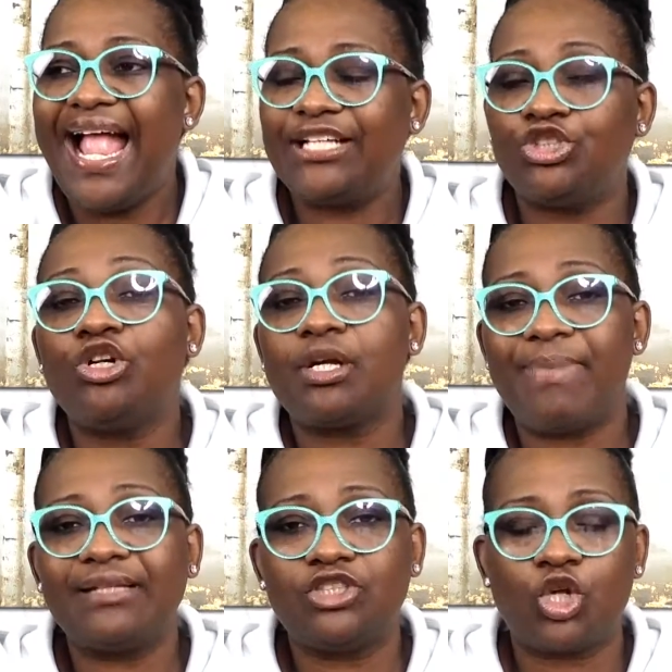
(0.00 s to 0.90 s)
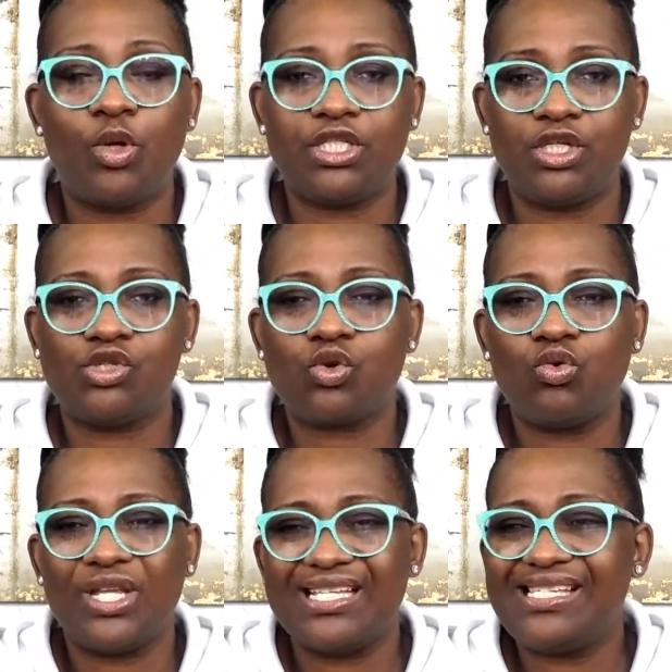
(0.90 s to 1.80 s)
as you're about to go into the
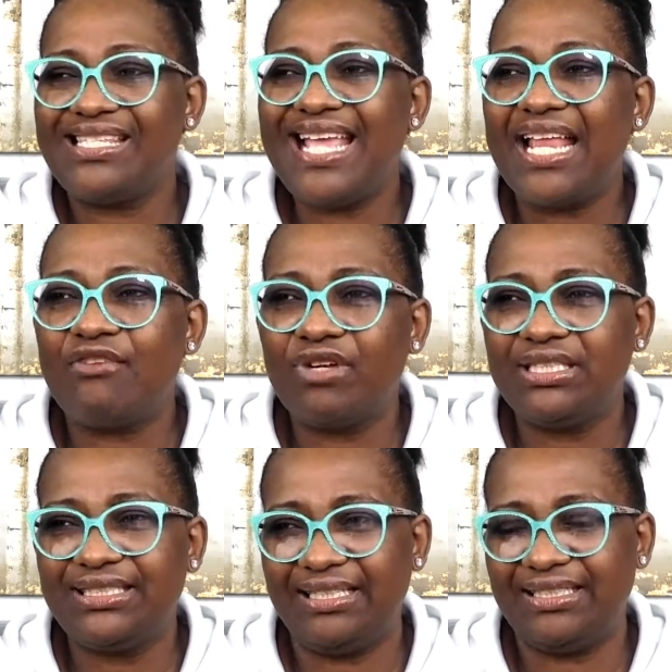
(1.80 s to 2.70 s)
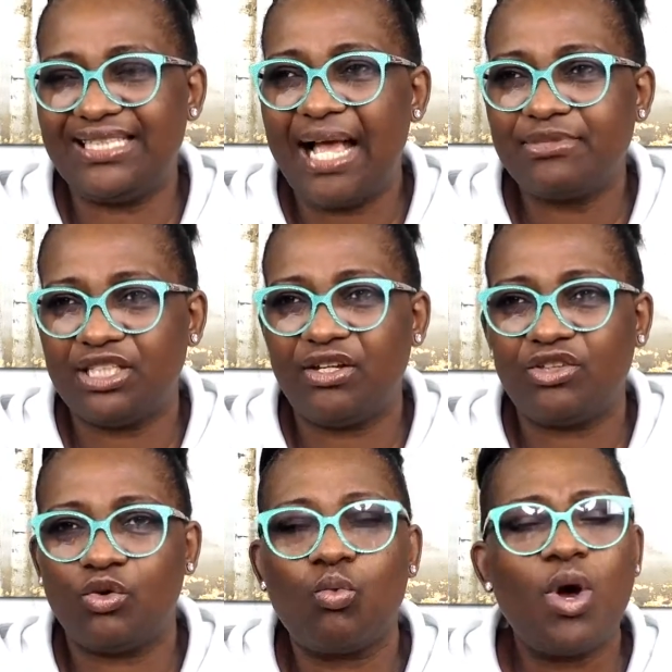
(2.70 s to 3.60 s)
school year, sit down and really take the time to
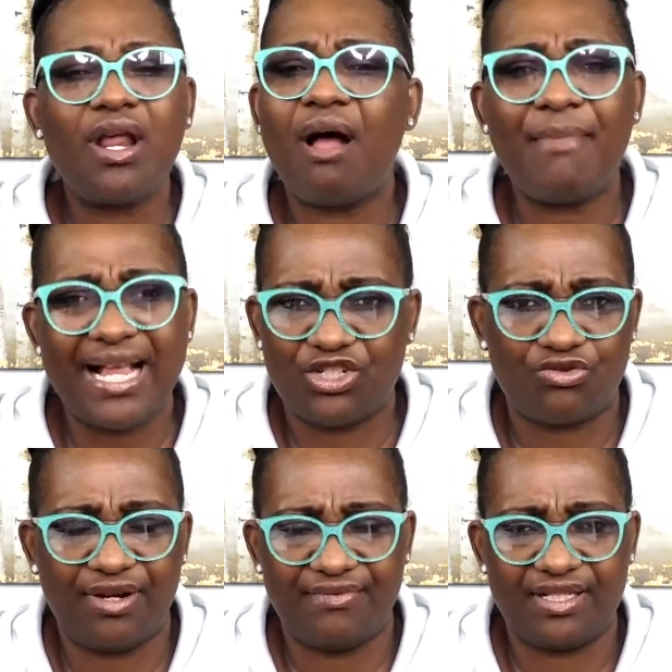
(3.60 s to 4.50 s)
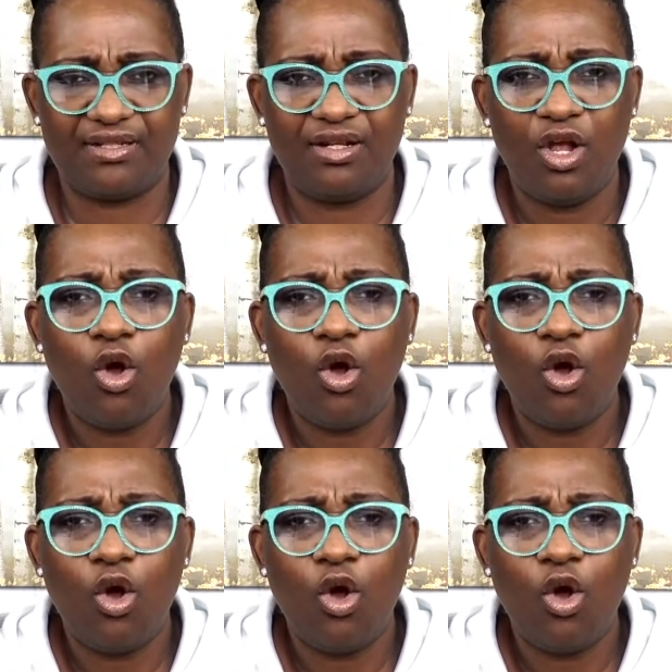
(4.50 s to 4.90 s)
think through, what are my strengths?